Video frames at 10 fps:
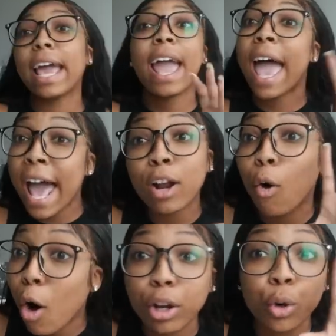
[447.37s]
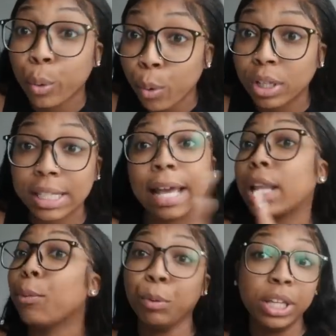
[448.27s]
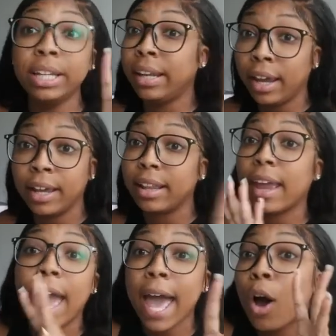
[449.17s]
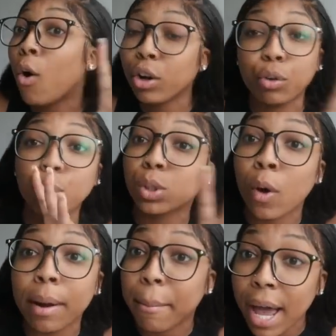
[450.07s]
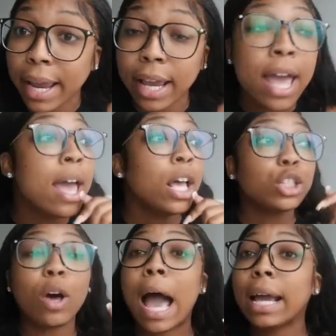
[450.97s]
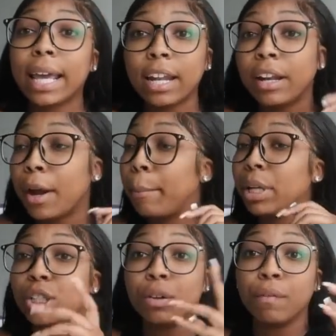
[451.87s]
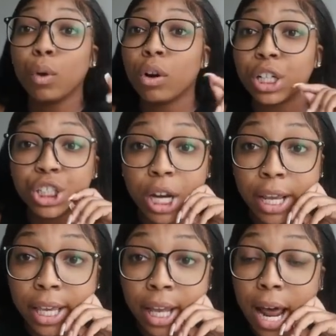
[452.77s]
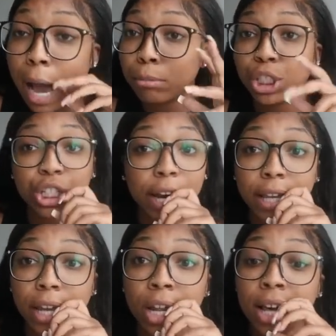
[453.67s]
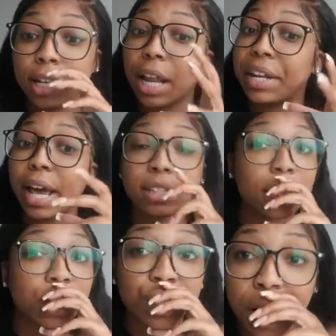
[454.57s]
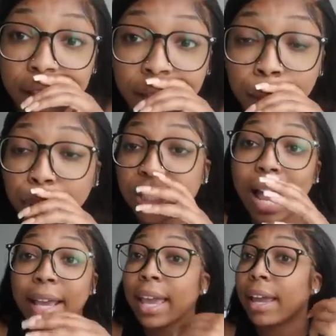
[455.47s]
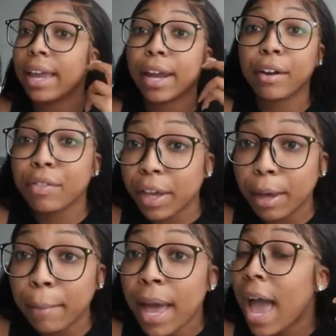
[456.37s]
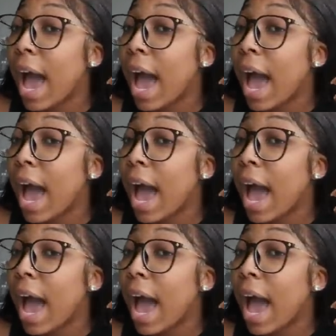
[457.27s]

They had all the girls. Like, they really did. They had all the girls on the mic. So I get in there, bitch. The floor is shaking. I'm shaking. The desk is shaking, bitch. I can't hear them.